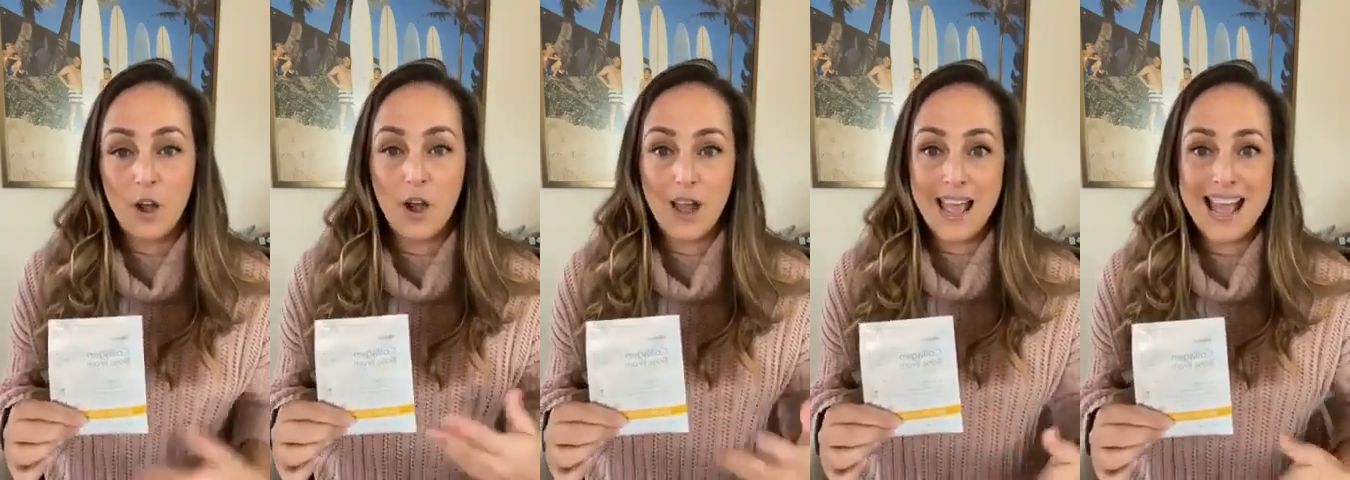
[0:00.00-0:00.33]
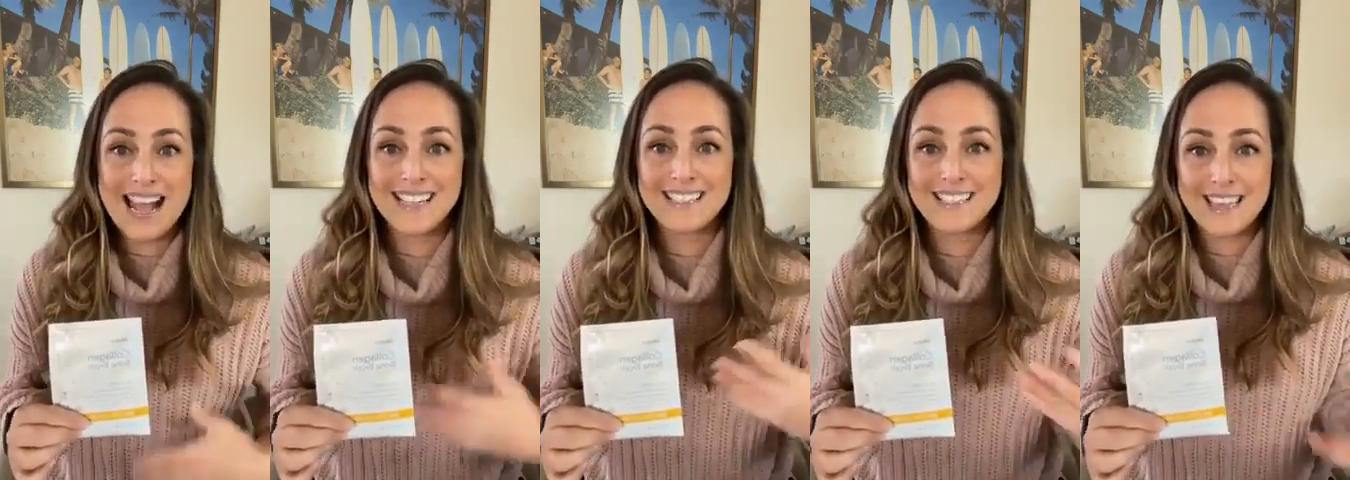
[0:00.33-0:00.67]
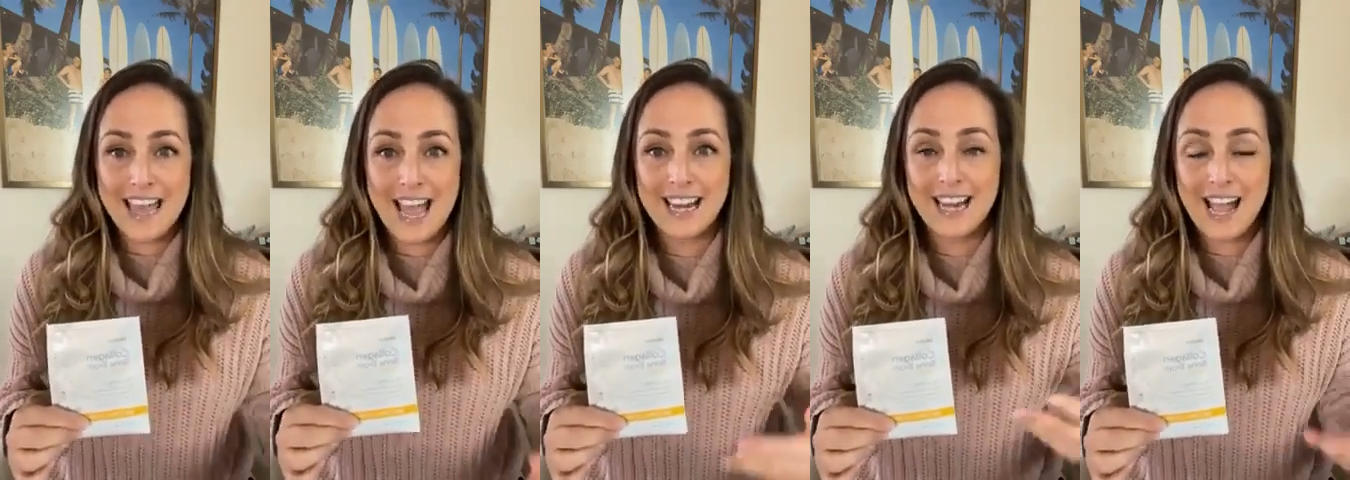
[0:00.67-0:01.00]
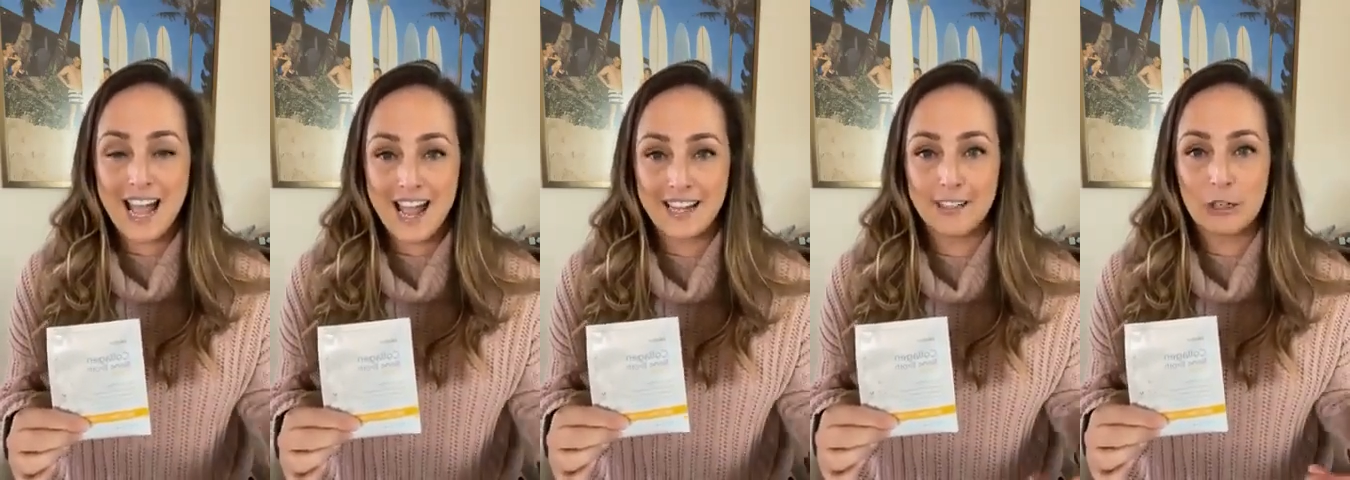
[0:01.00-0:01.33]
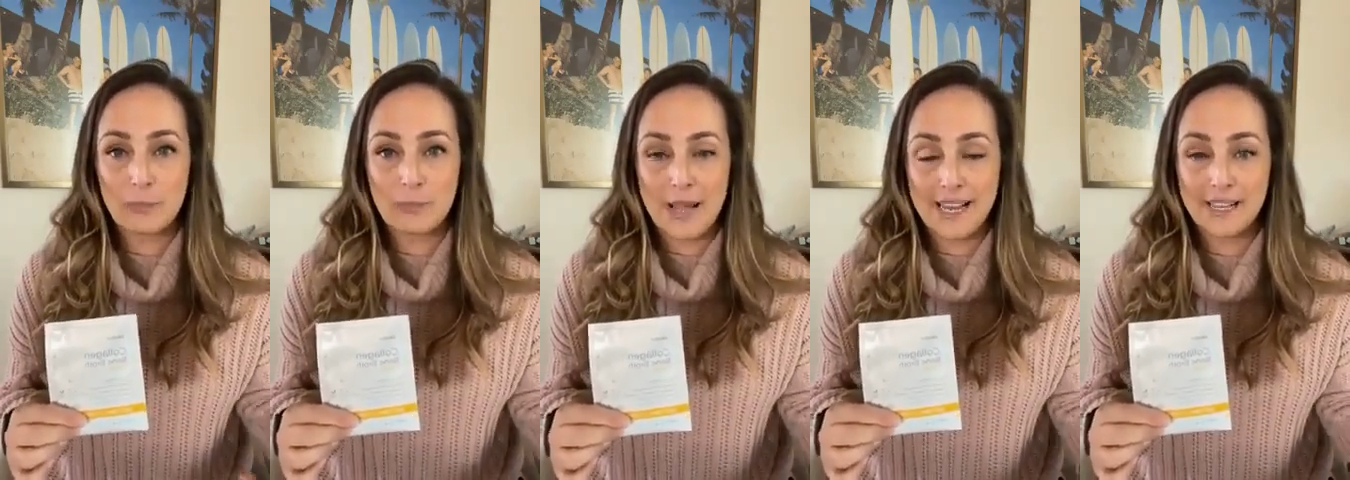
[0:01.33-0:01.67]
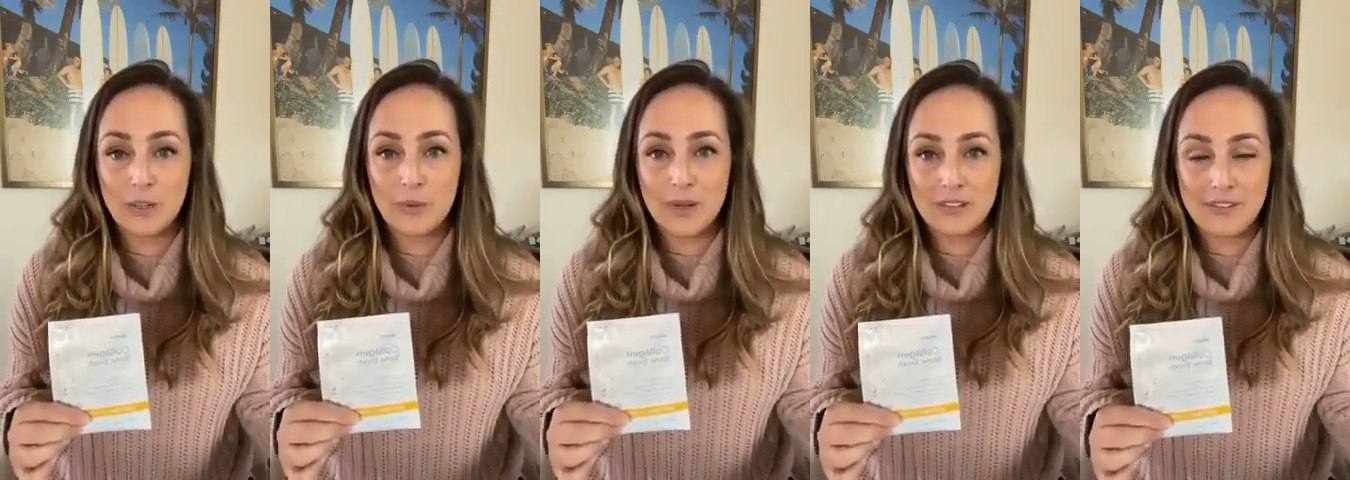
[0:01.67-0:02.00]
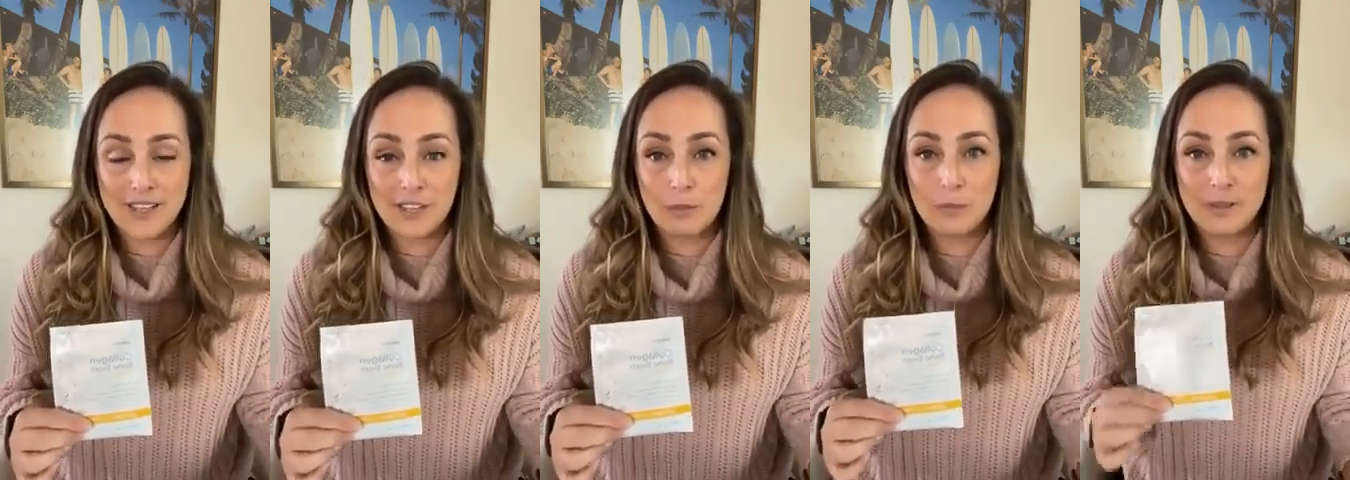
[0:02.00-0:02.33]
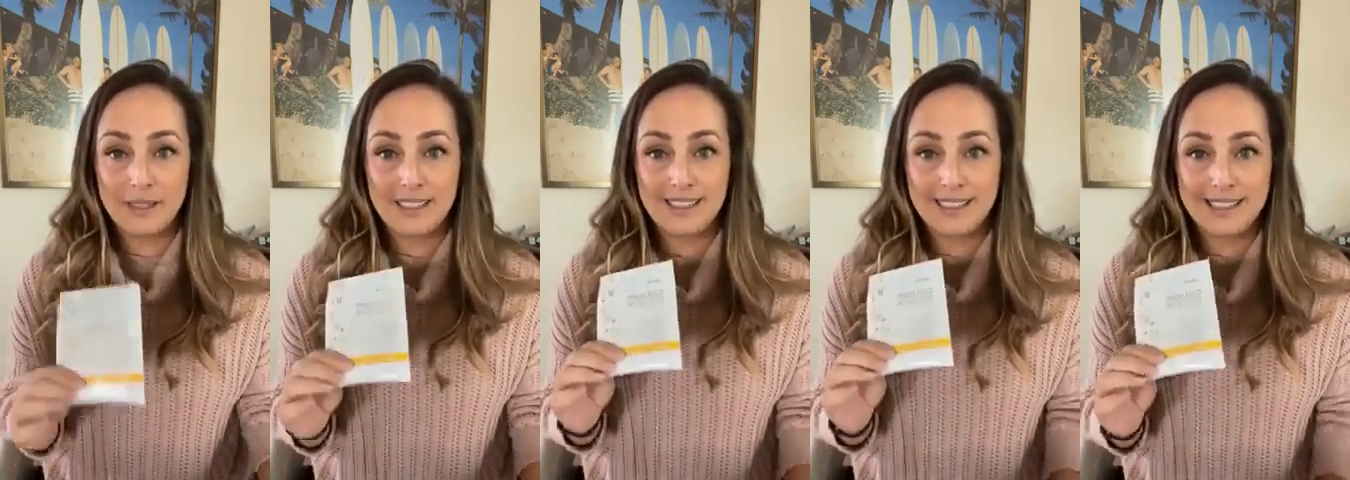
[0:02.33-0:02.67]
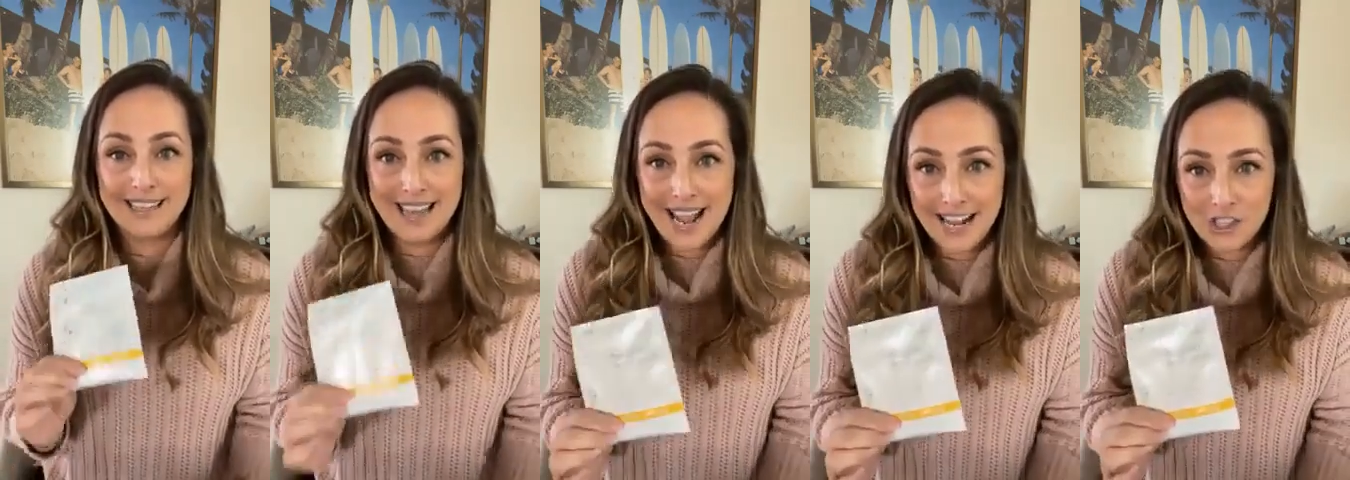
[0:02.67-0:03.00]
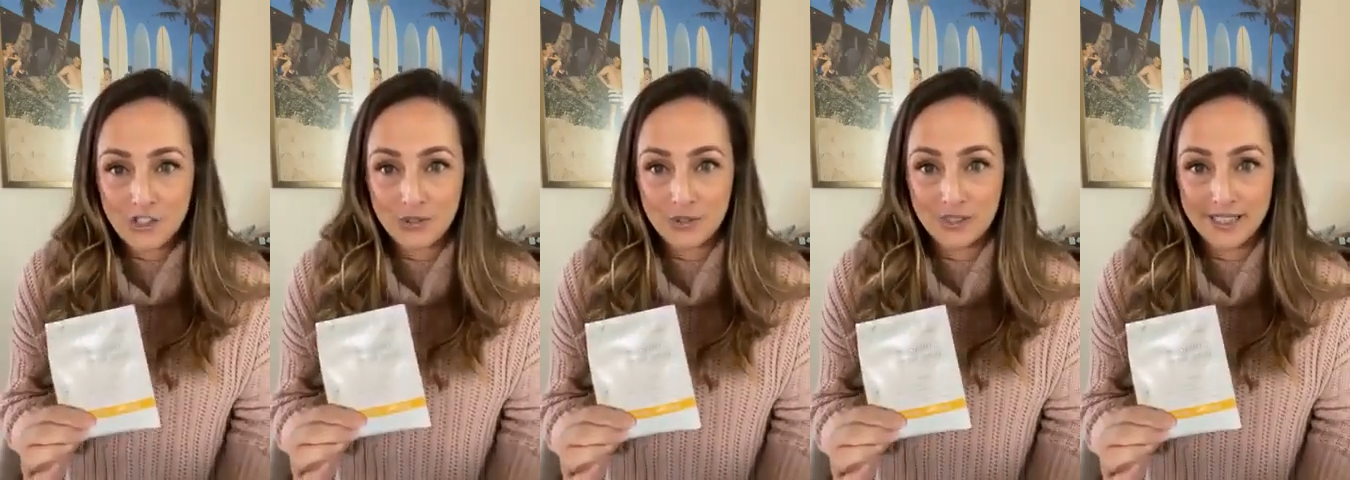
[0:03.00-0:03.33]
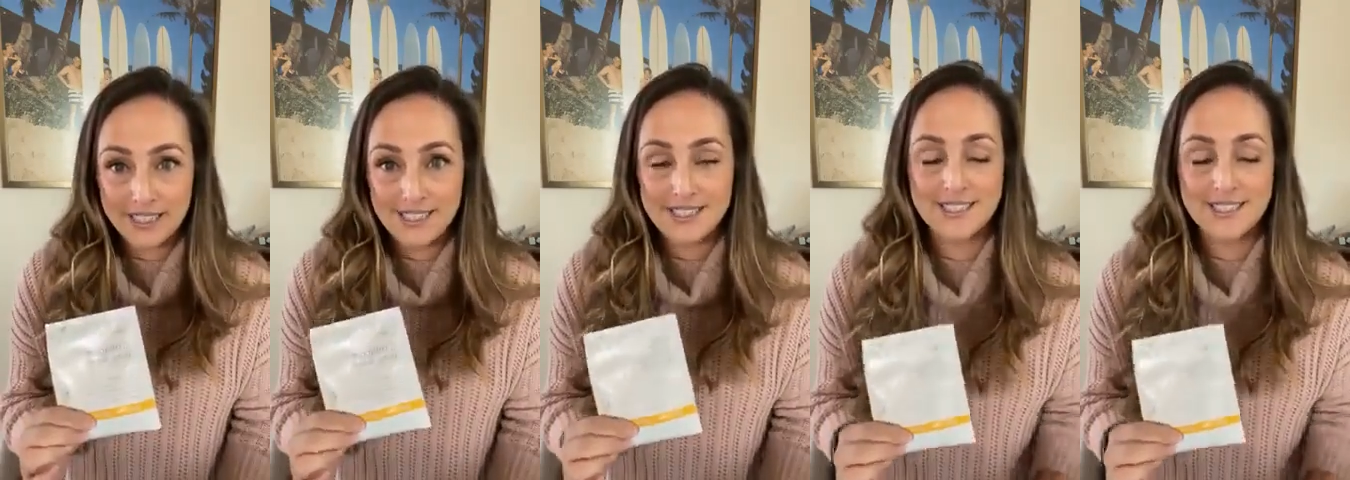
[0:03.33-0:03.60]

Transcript: has that higher bioavailability naturally.